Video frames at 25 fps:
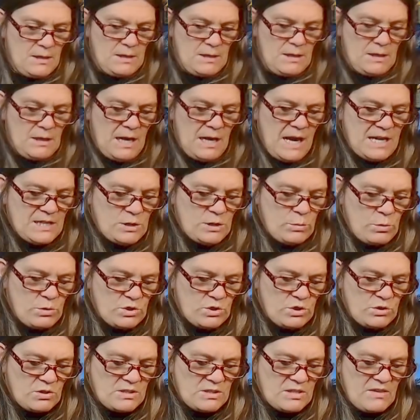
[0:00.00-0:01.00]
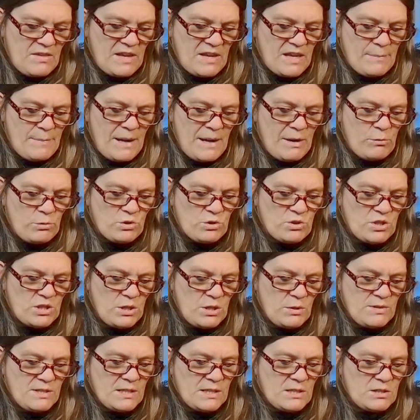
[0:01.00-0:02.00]
I don't want to because I think I might want to
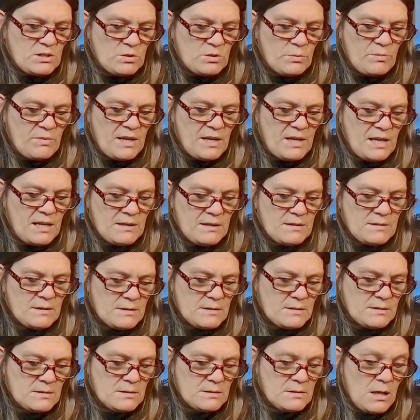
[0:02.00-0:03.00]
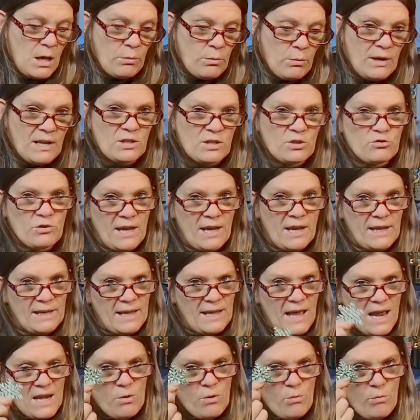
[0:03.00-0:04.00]
use it as something else. So let's try
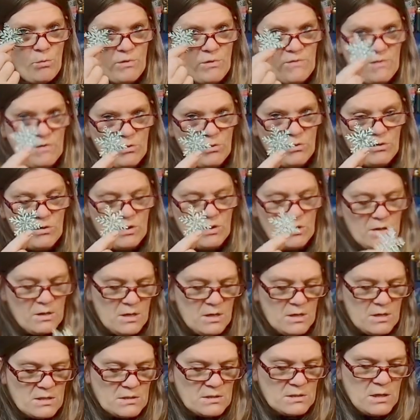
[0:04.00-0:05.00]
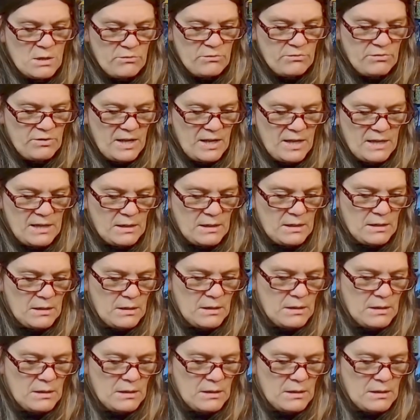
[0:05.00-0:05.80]
again with another snowflake.